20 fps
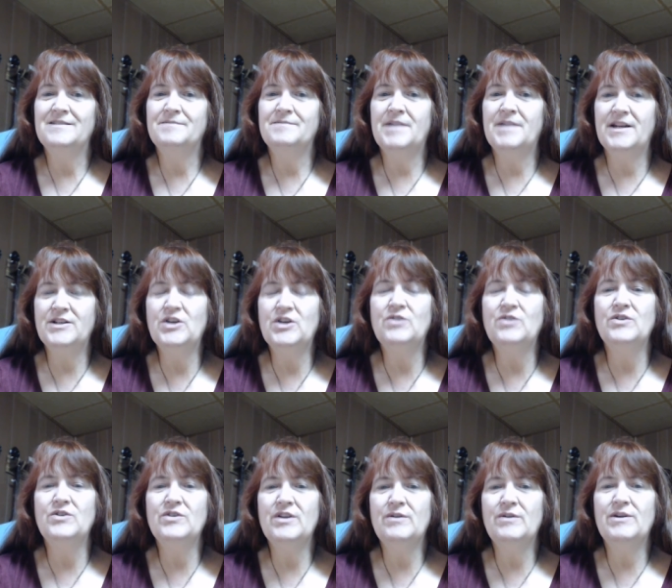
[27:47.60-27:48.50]
But I don't
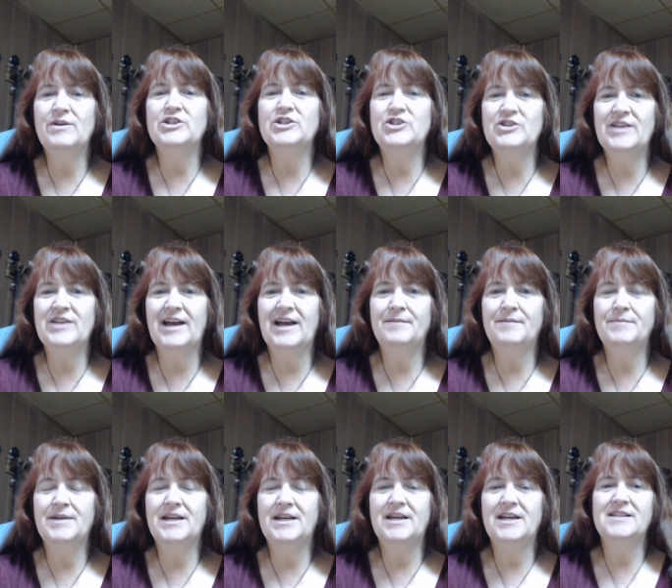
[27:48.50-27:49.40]
know that I want to do that
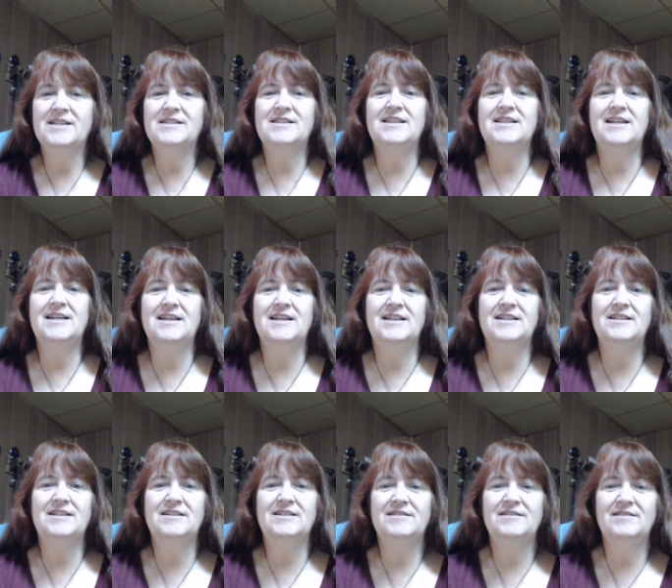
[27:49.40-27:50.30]
because
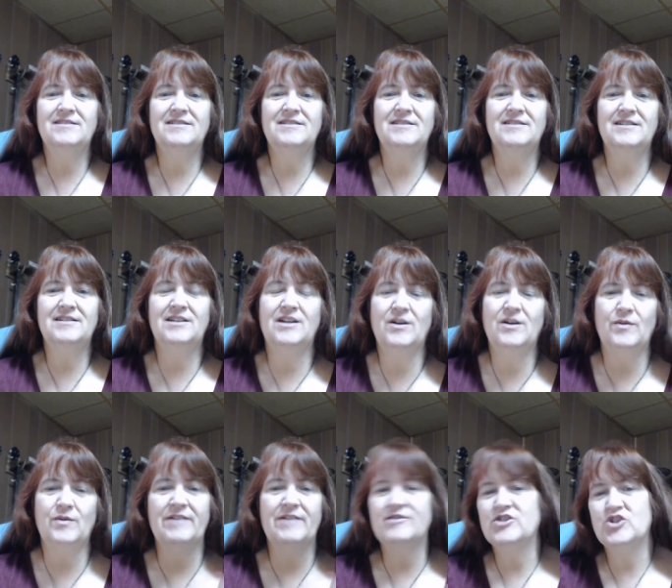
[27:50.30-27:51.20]
then you know,
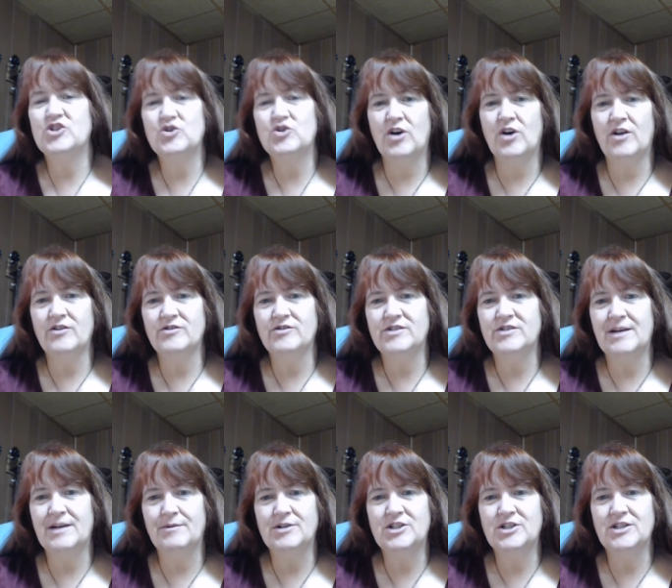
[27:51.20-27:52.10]
we have to store all those
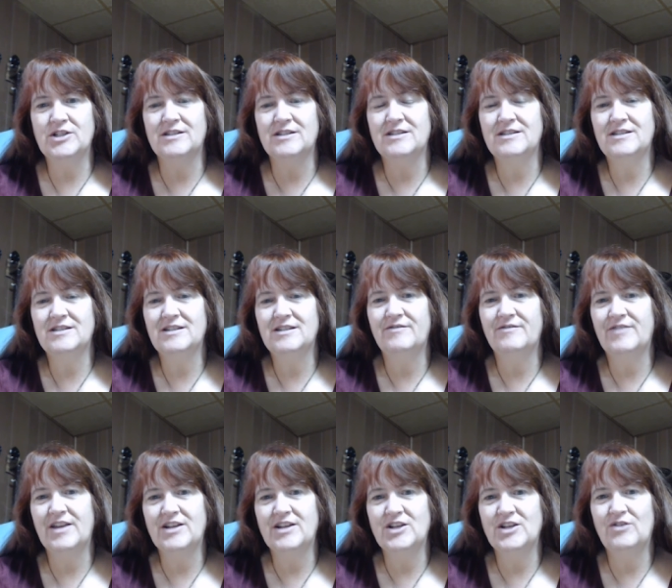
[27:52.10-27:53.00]
sandwiches if
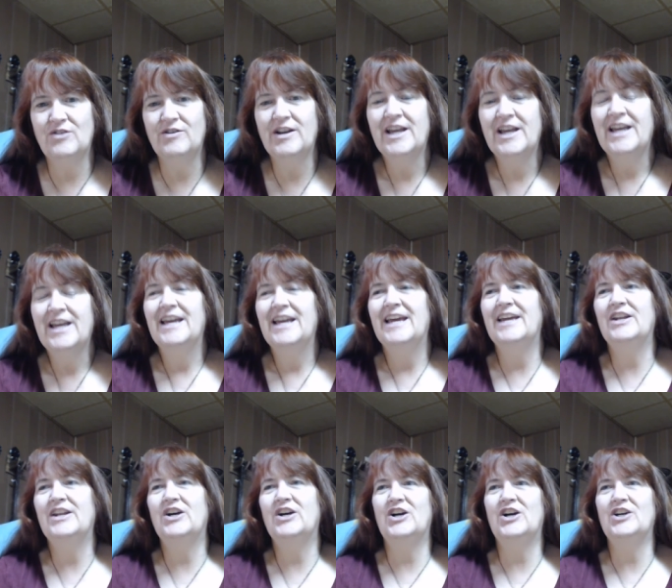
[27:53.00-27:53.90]
they don't.
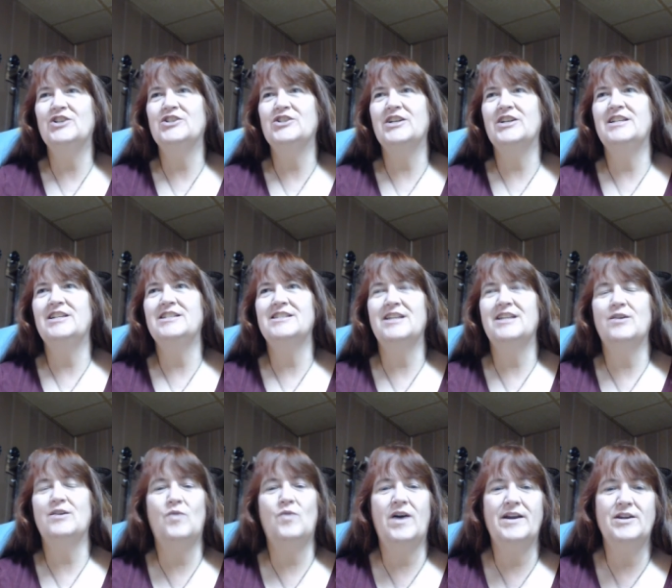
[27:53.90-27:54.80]
And RJ, he's
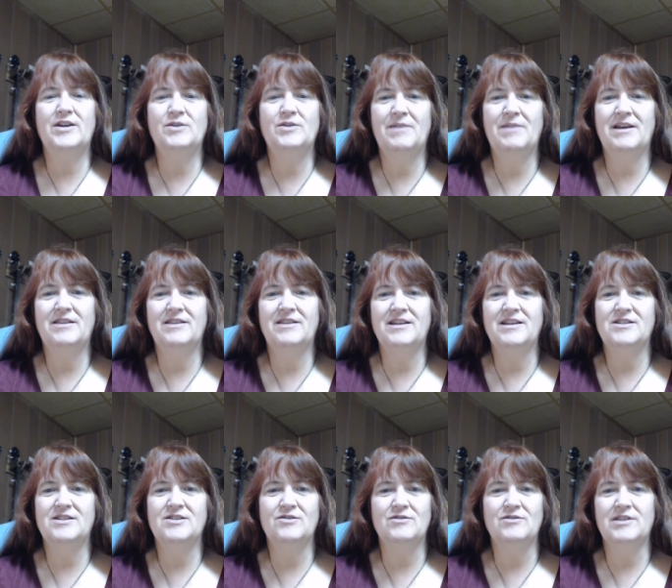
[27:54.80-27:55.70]
like, why do you make these
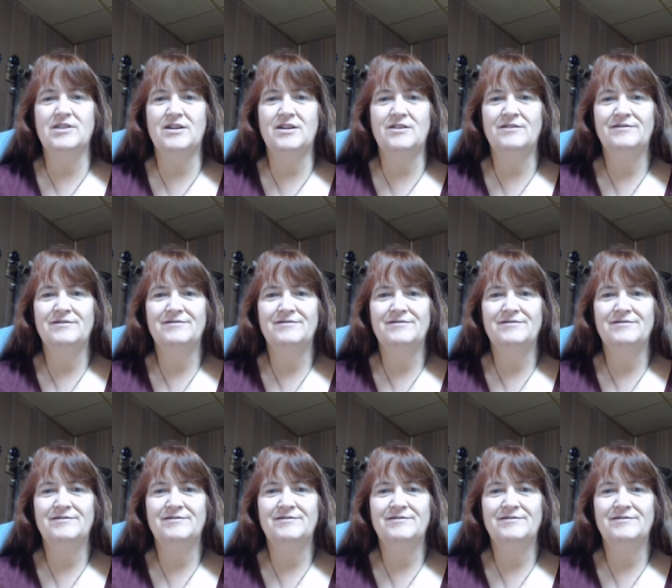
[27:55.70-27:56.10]
so little?